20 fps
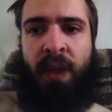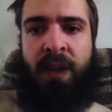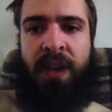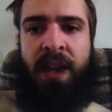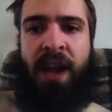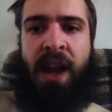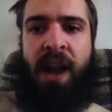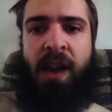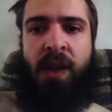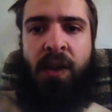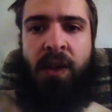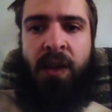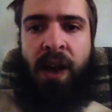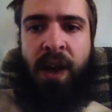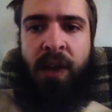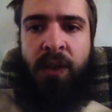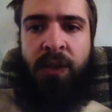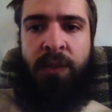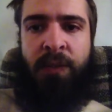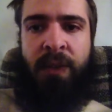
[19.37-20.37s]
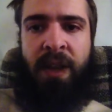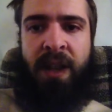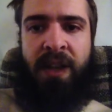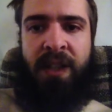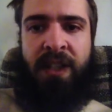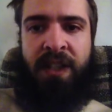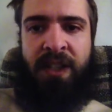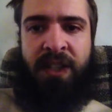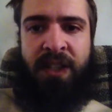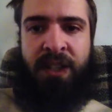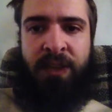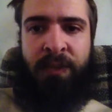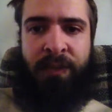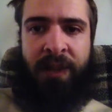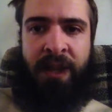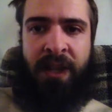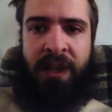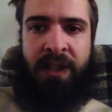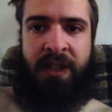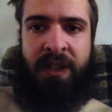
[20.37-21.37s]
Now, how to make this
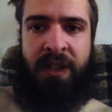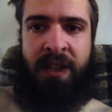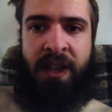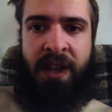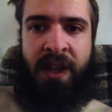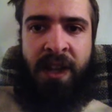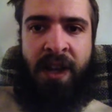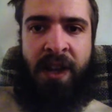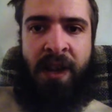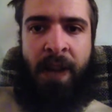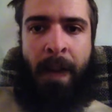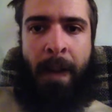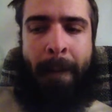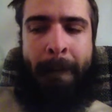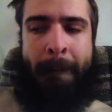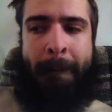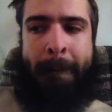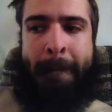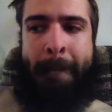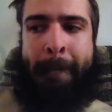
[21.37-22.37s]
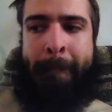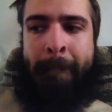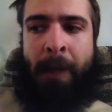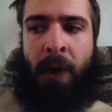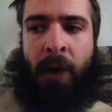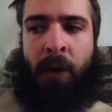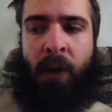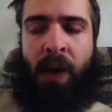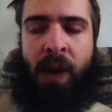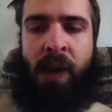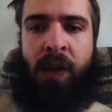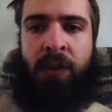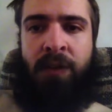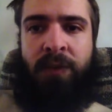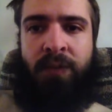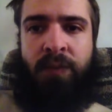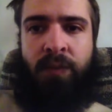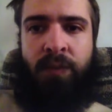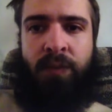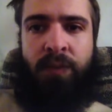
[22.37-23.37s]
cement? Well,
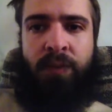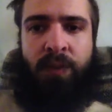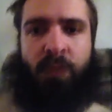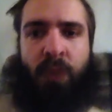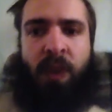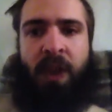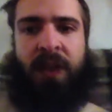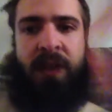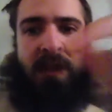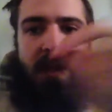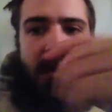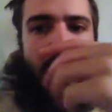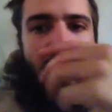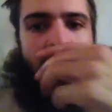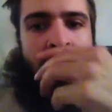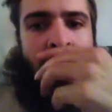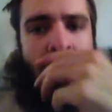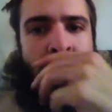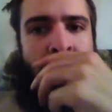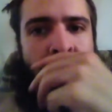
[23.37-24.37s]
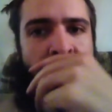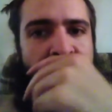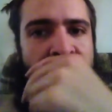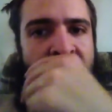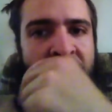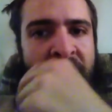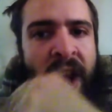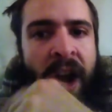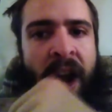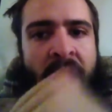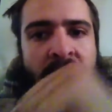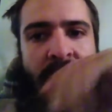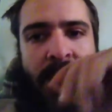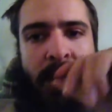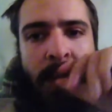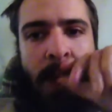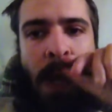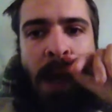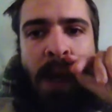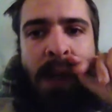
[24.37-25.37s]
it's actually not
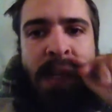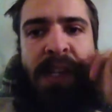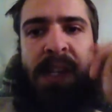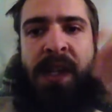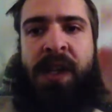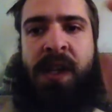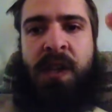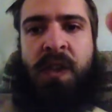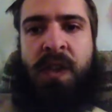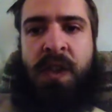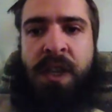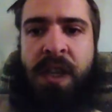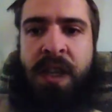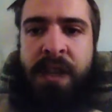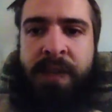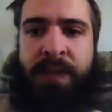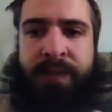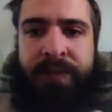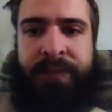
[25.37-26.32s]
that easy.